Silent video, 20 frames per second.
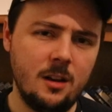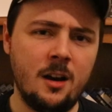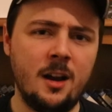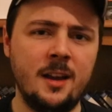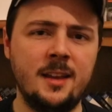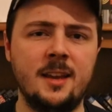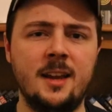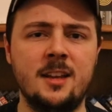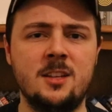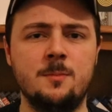
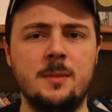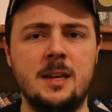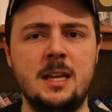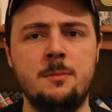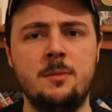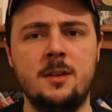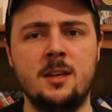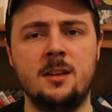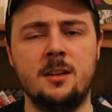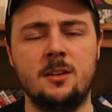I guess
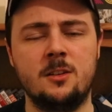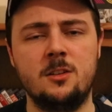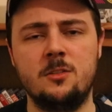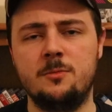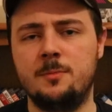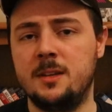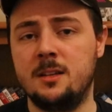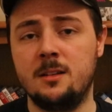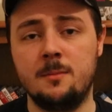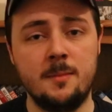maybe it could
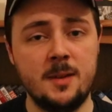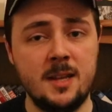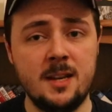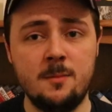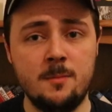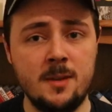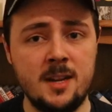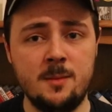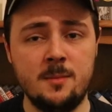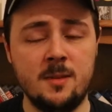have been a
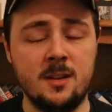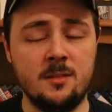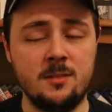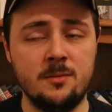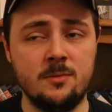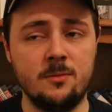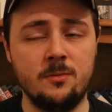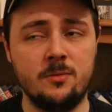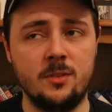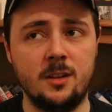many, many, many
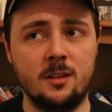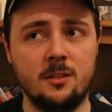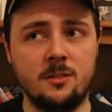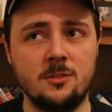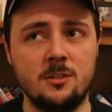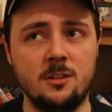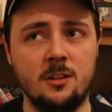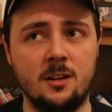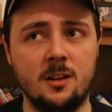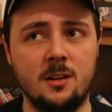different
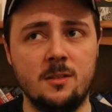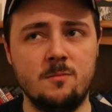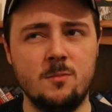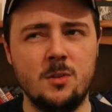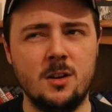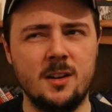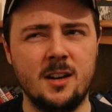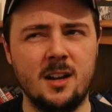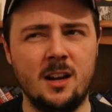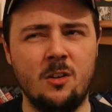things, you know, kind of
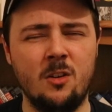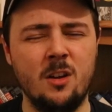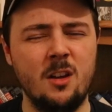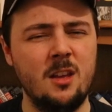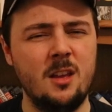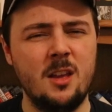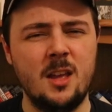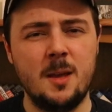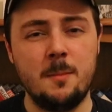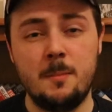Murnau
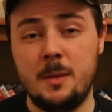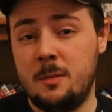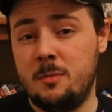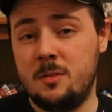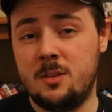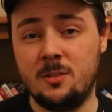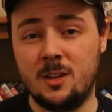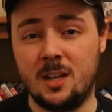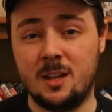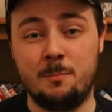
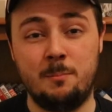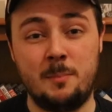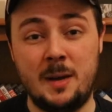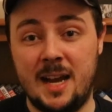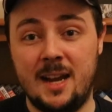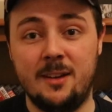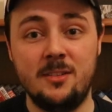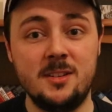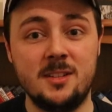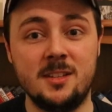maybe doing a
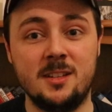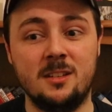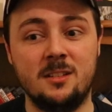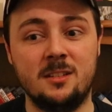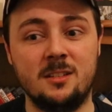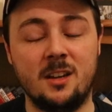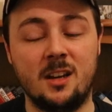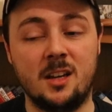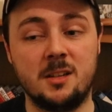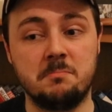parody,